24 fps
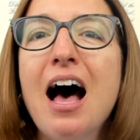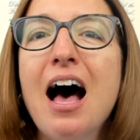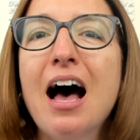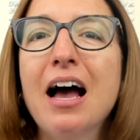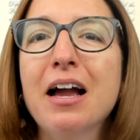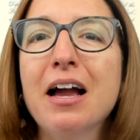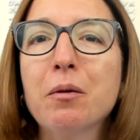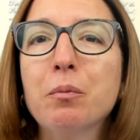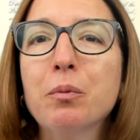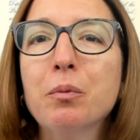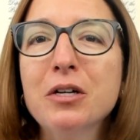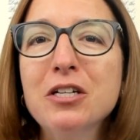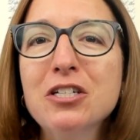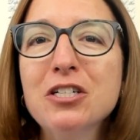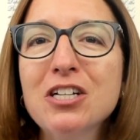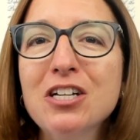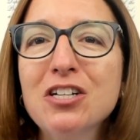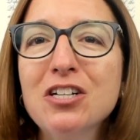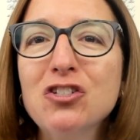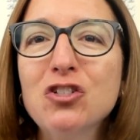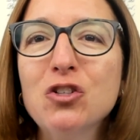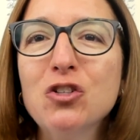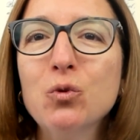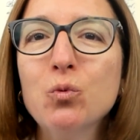I
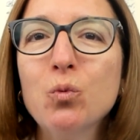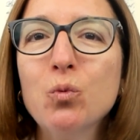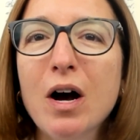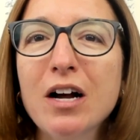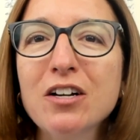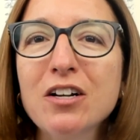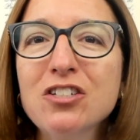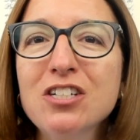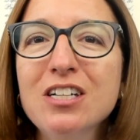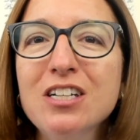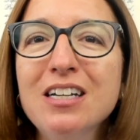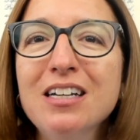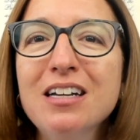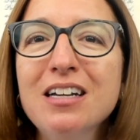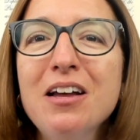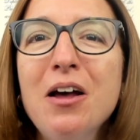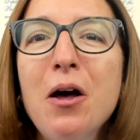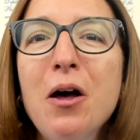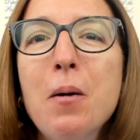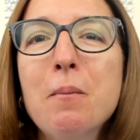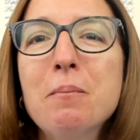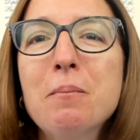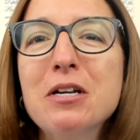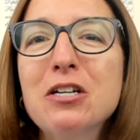appreciate you watching.
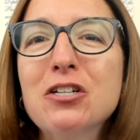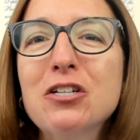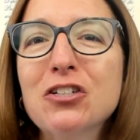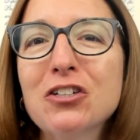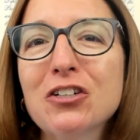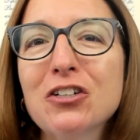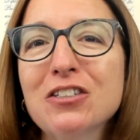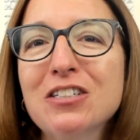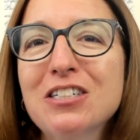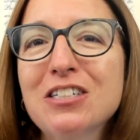Be sure